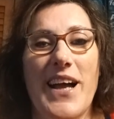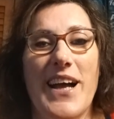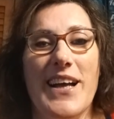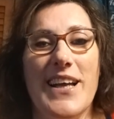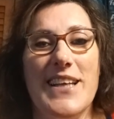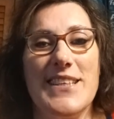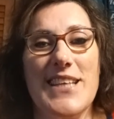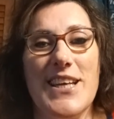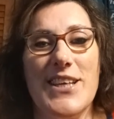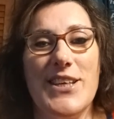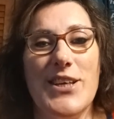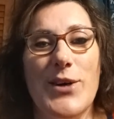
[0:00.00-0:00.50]

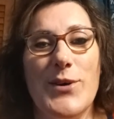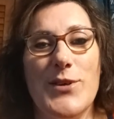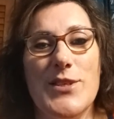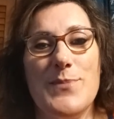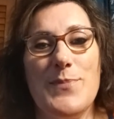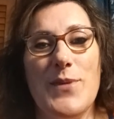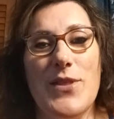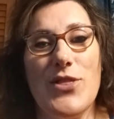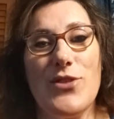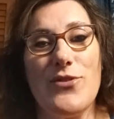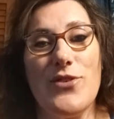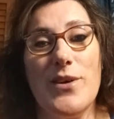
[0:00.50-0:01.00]
because I know
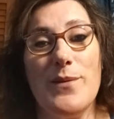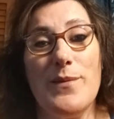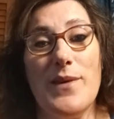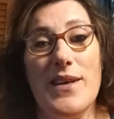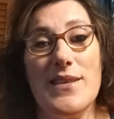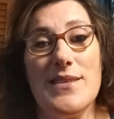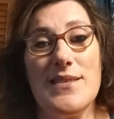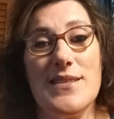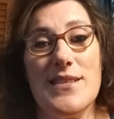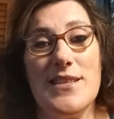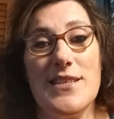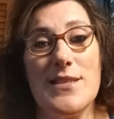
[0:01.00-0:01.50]
it's been 3
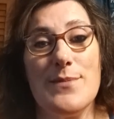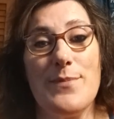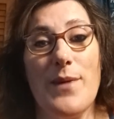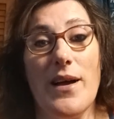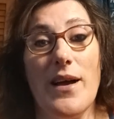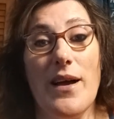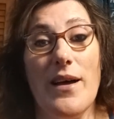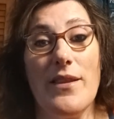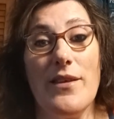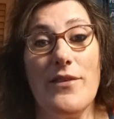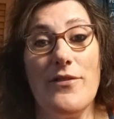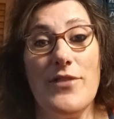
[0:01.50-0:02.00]
months since
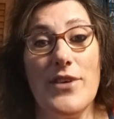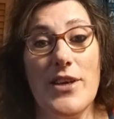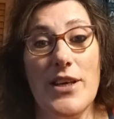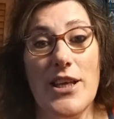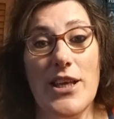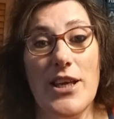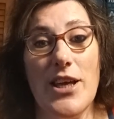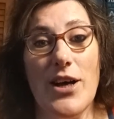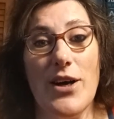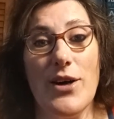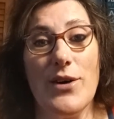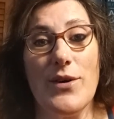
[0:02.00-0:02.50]
my other
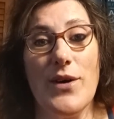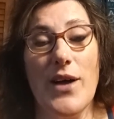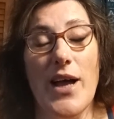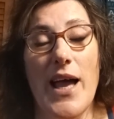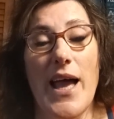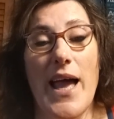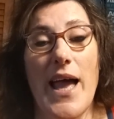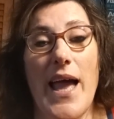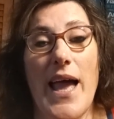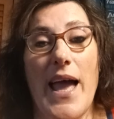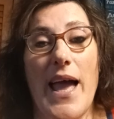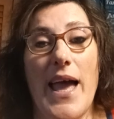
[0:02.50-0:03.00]
video,
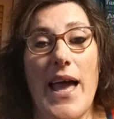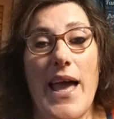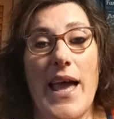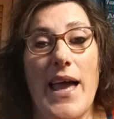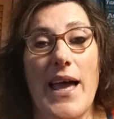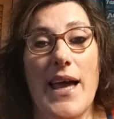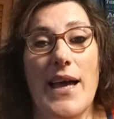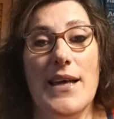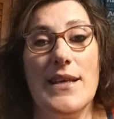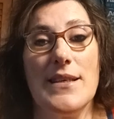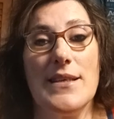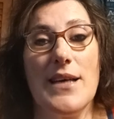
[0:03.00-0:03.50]

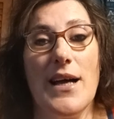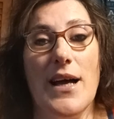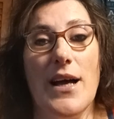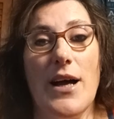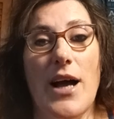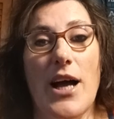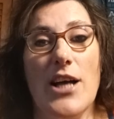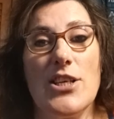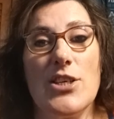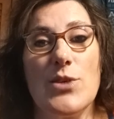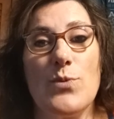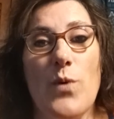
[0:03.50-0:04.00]
and
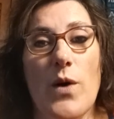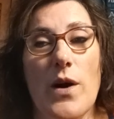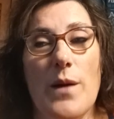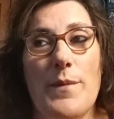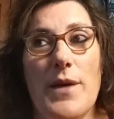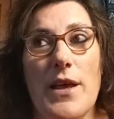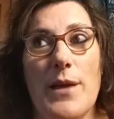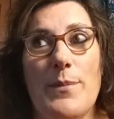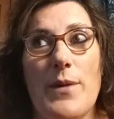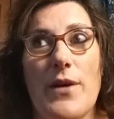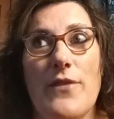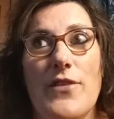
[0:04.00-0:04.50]
I just want to
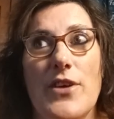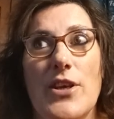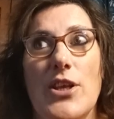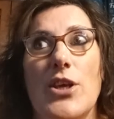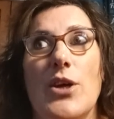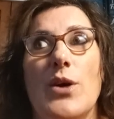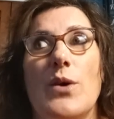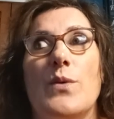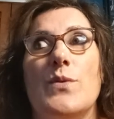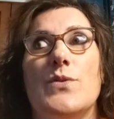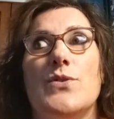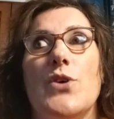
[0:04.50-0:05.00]
make my
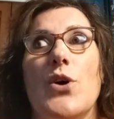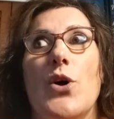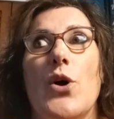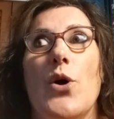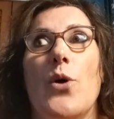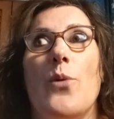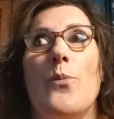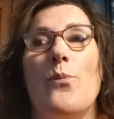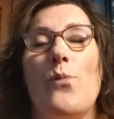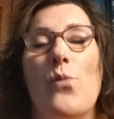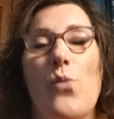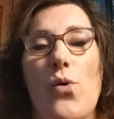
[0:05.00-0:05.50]
videos
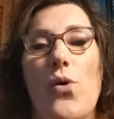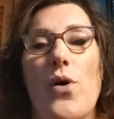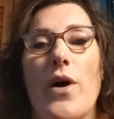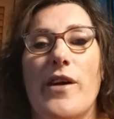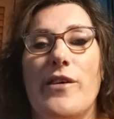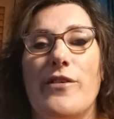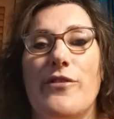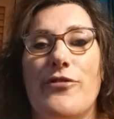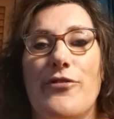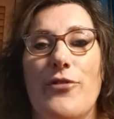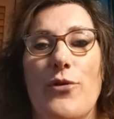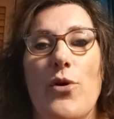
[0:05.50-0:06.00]
more
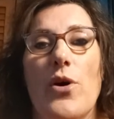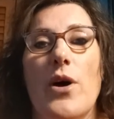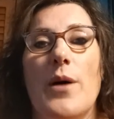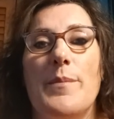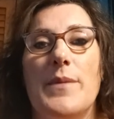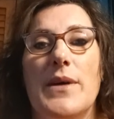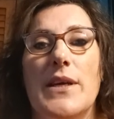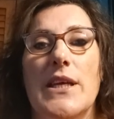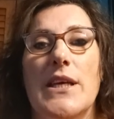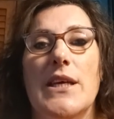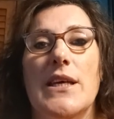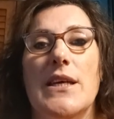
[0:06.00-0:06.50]

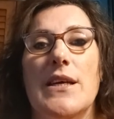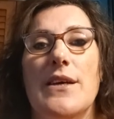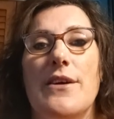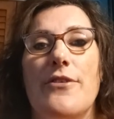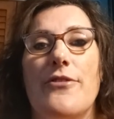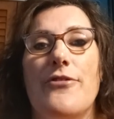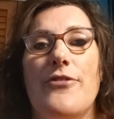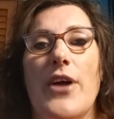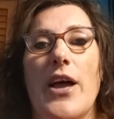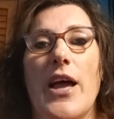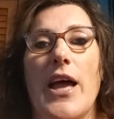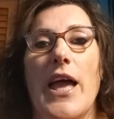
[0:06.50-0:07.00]

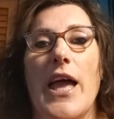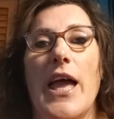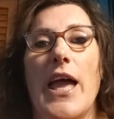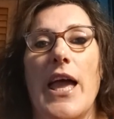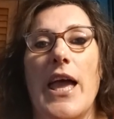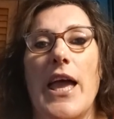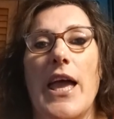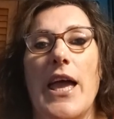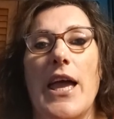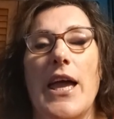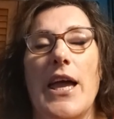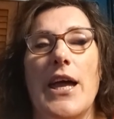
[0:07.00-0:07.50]
informative
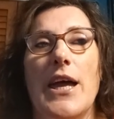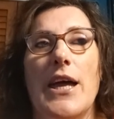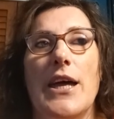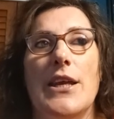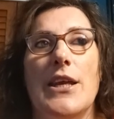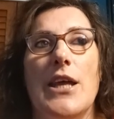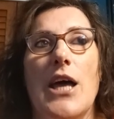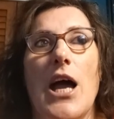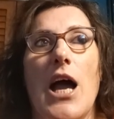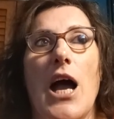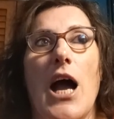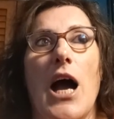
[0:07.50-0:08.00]

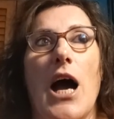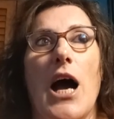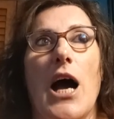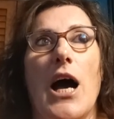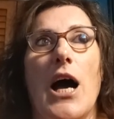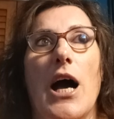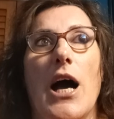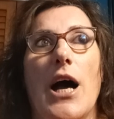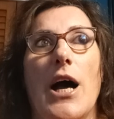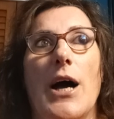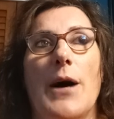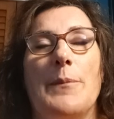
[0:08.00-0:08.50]
and
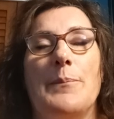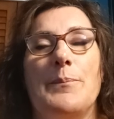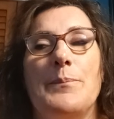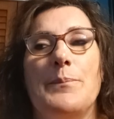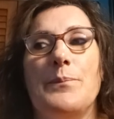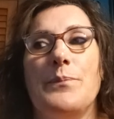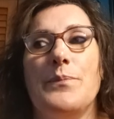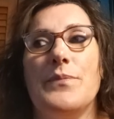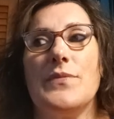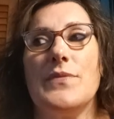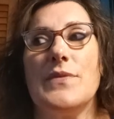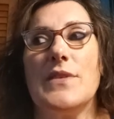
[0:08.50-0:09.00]

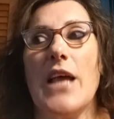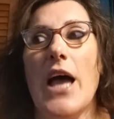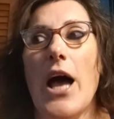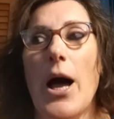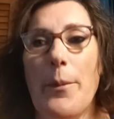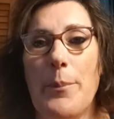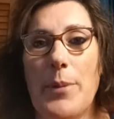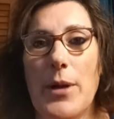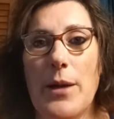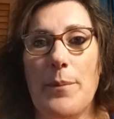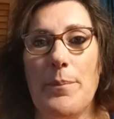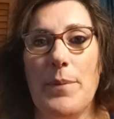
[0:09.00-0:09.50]
to
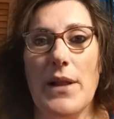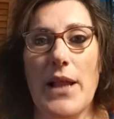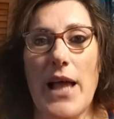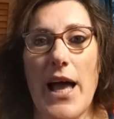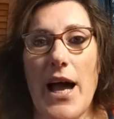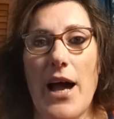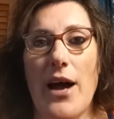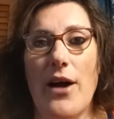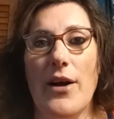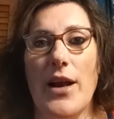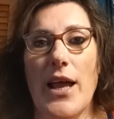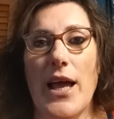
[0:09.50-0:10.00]
help people
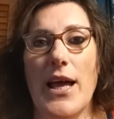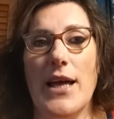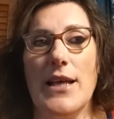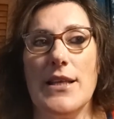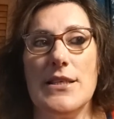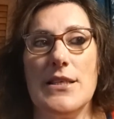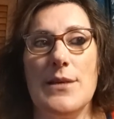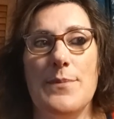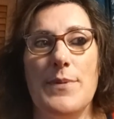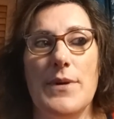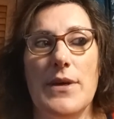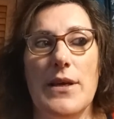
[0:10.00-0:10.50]
out,
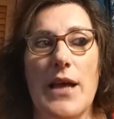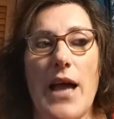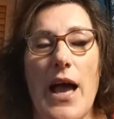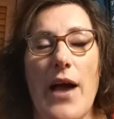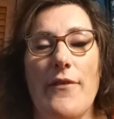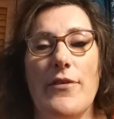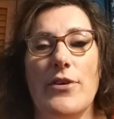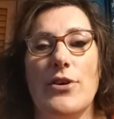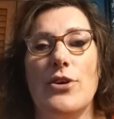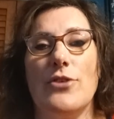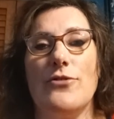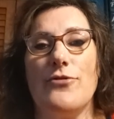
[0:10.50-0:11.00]
and to
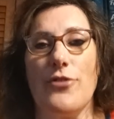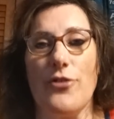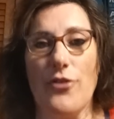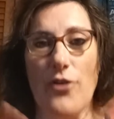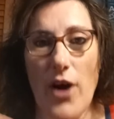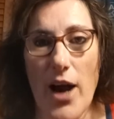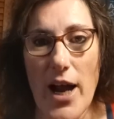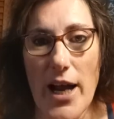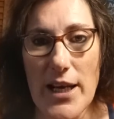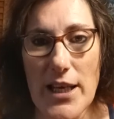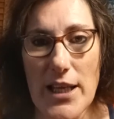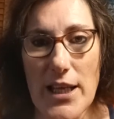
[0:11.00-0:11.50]
have a good
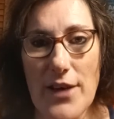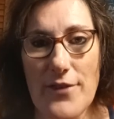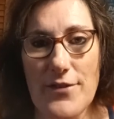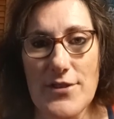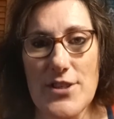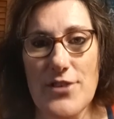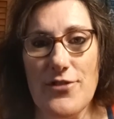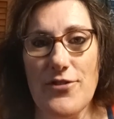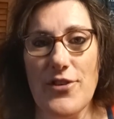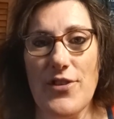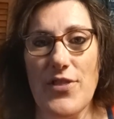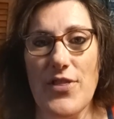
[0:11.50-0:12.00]
variety of
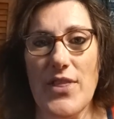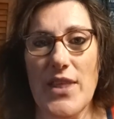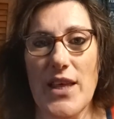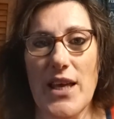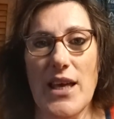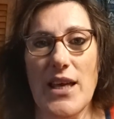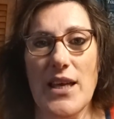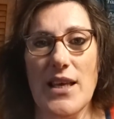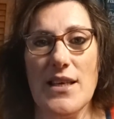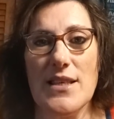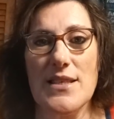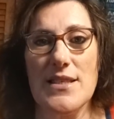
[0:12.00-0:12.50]
different
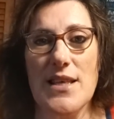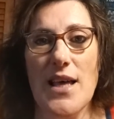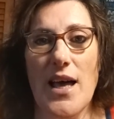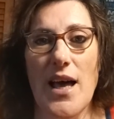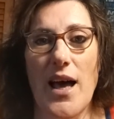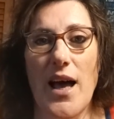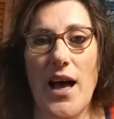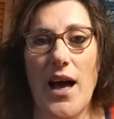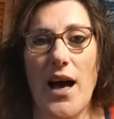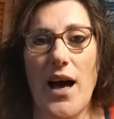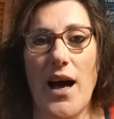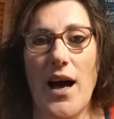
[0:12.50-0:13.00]
things
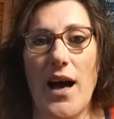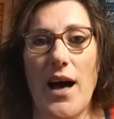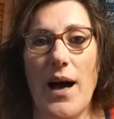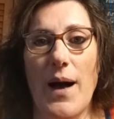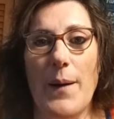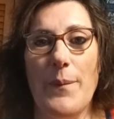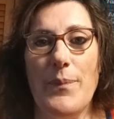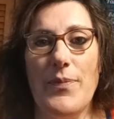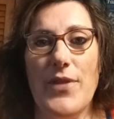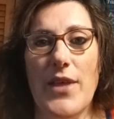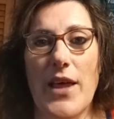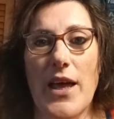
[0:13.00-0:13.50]

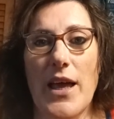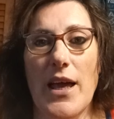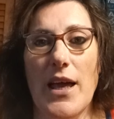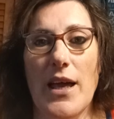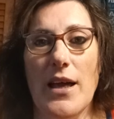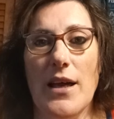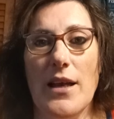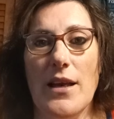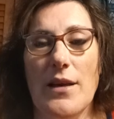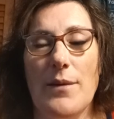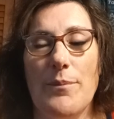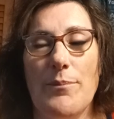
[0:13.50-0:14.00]

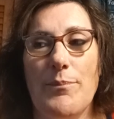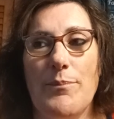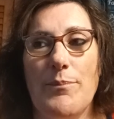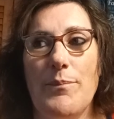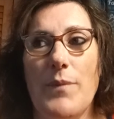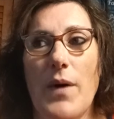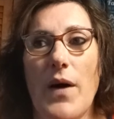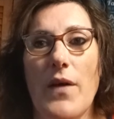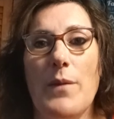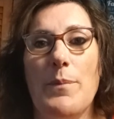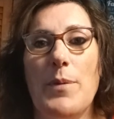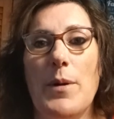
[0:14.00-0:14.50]
that
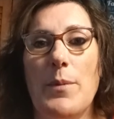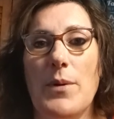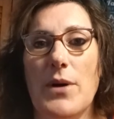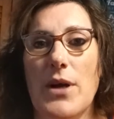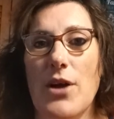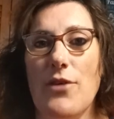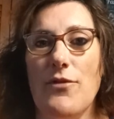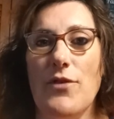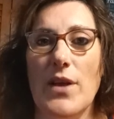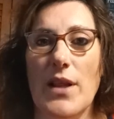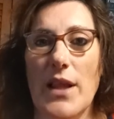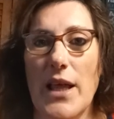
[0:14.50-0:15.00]
other people
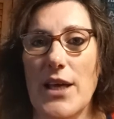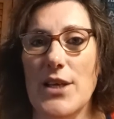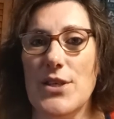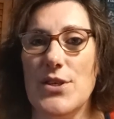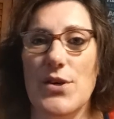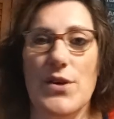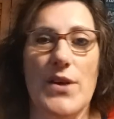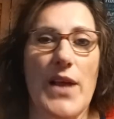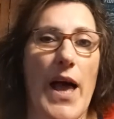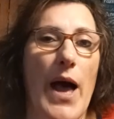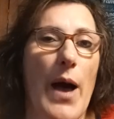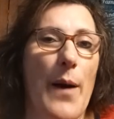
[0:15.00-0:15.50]
can relate
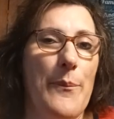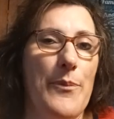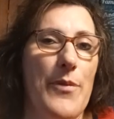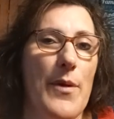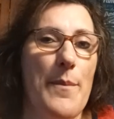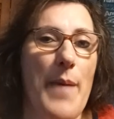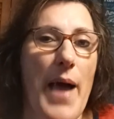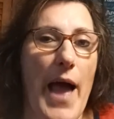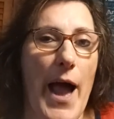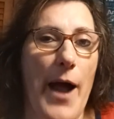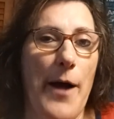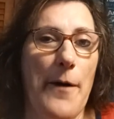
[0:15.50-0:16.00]
to help
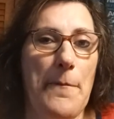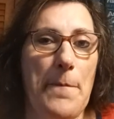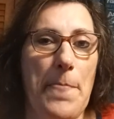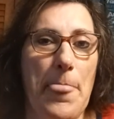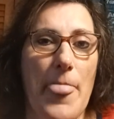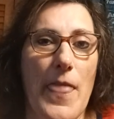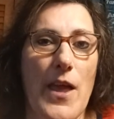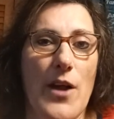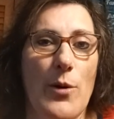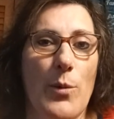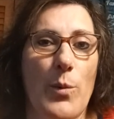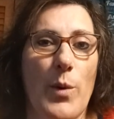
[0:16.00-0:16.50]
them out,
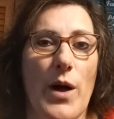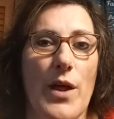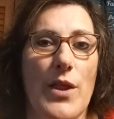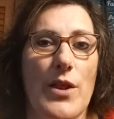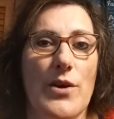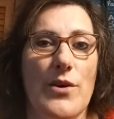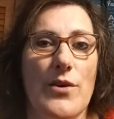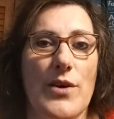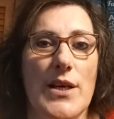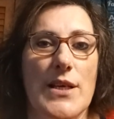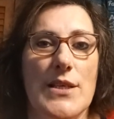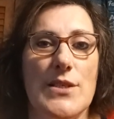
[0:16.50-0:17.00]

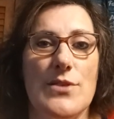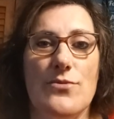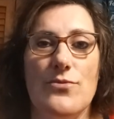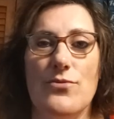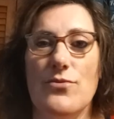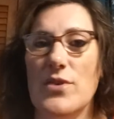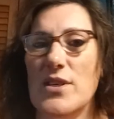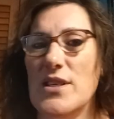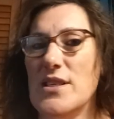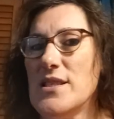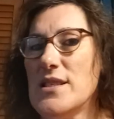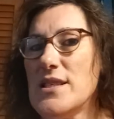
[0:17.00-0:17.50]
whether
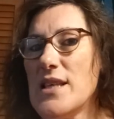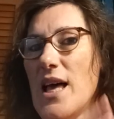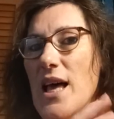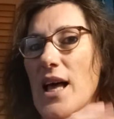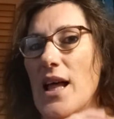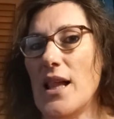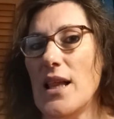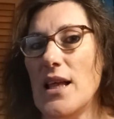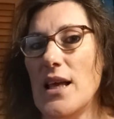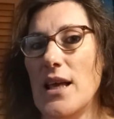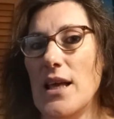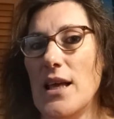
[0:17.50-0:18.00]
it's
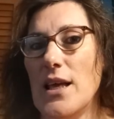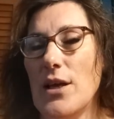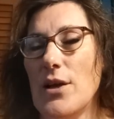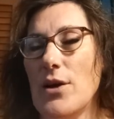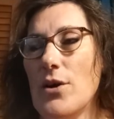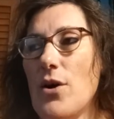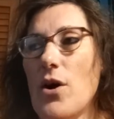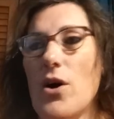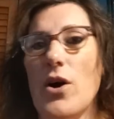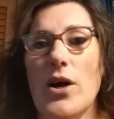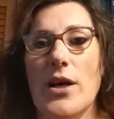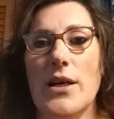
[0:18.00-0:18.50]

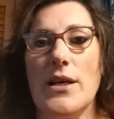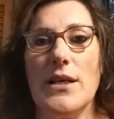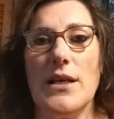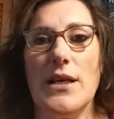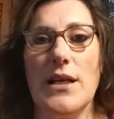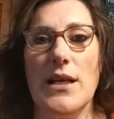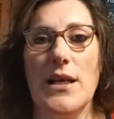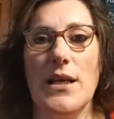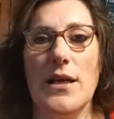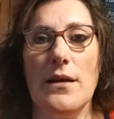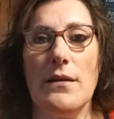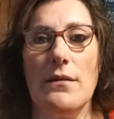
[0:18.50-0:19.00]
reselling,
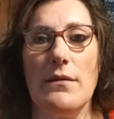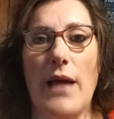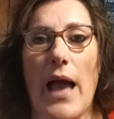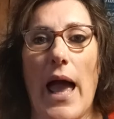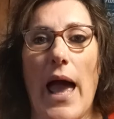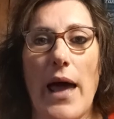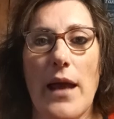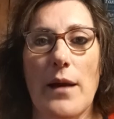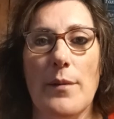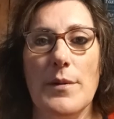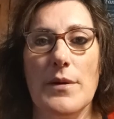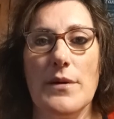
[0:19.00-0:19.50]
gardening,
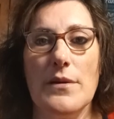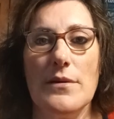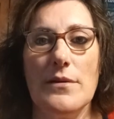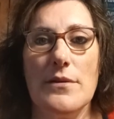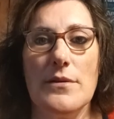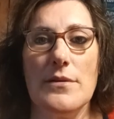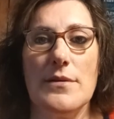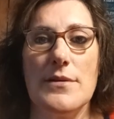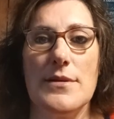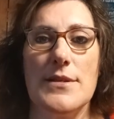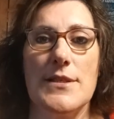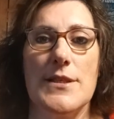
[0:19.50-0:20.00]

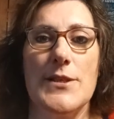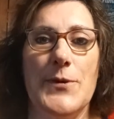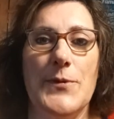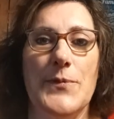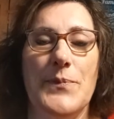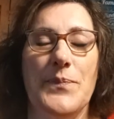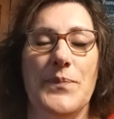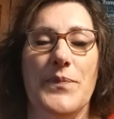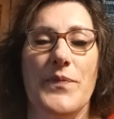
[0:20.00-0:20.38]
animals.